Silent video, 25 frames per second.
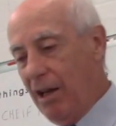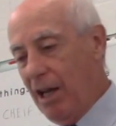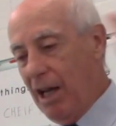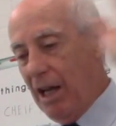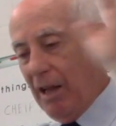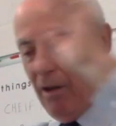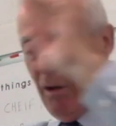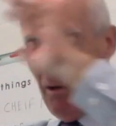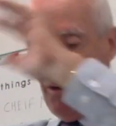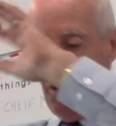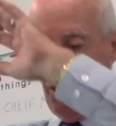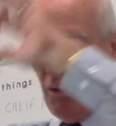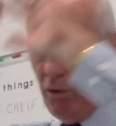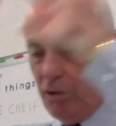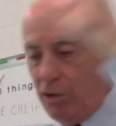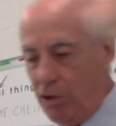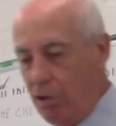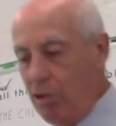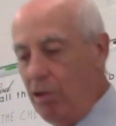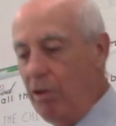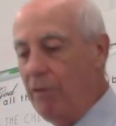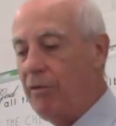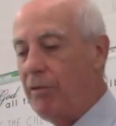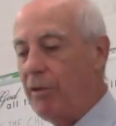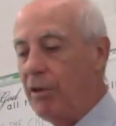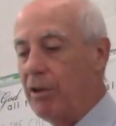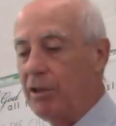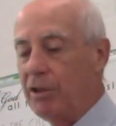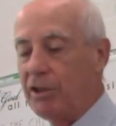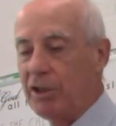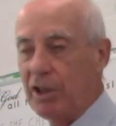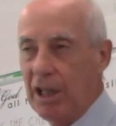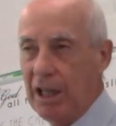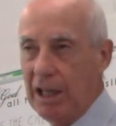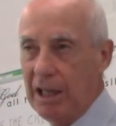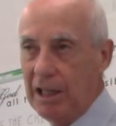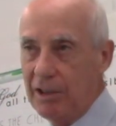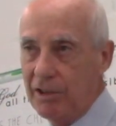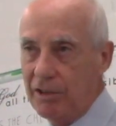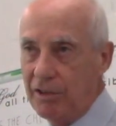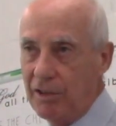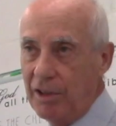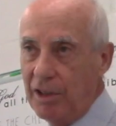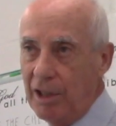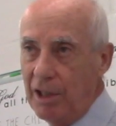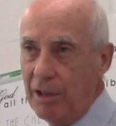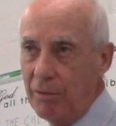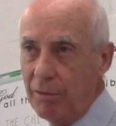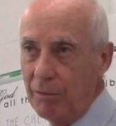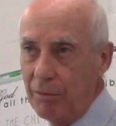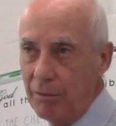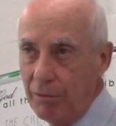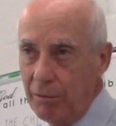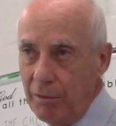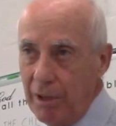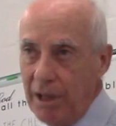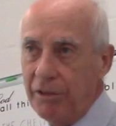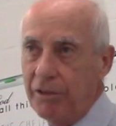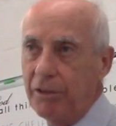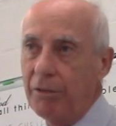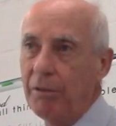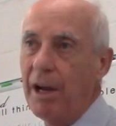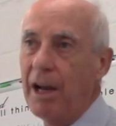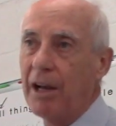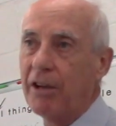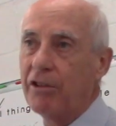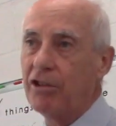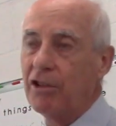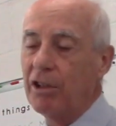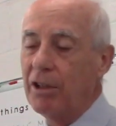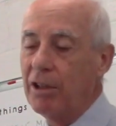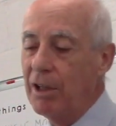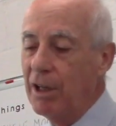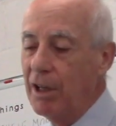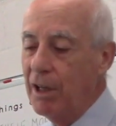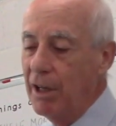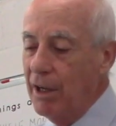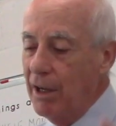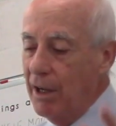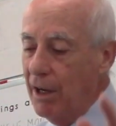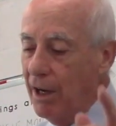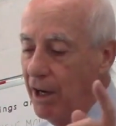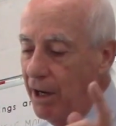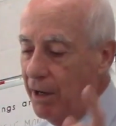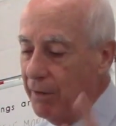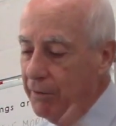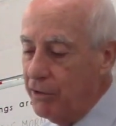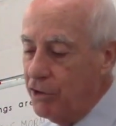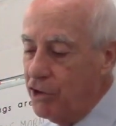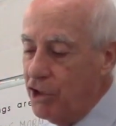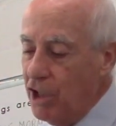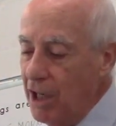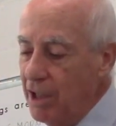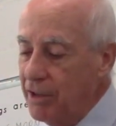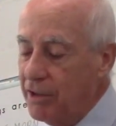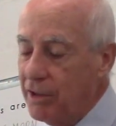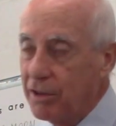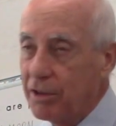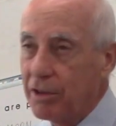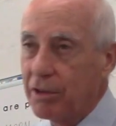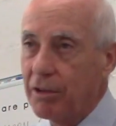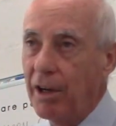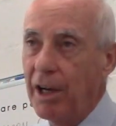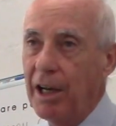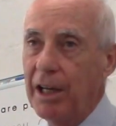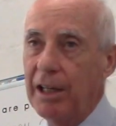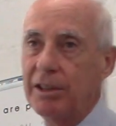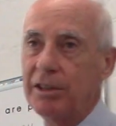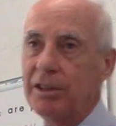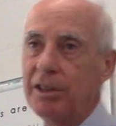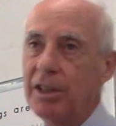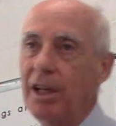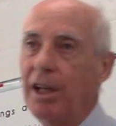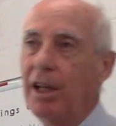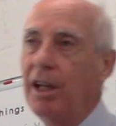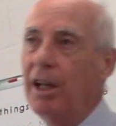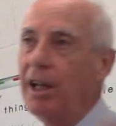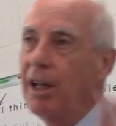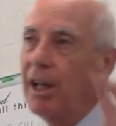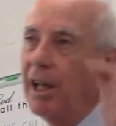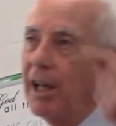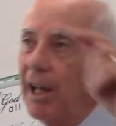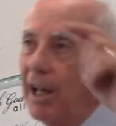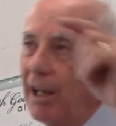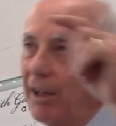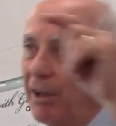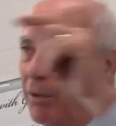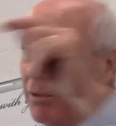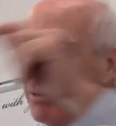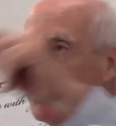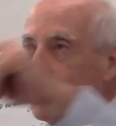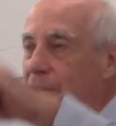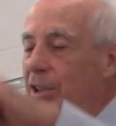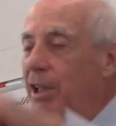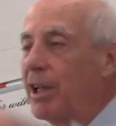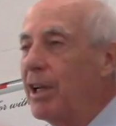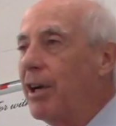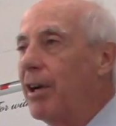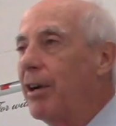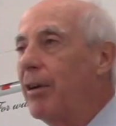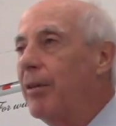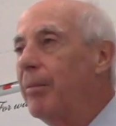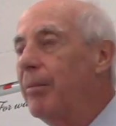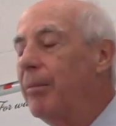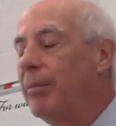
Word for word: in the whole universe is the resurrection of Jesus Christ. And who's there?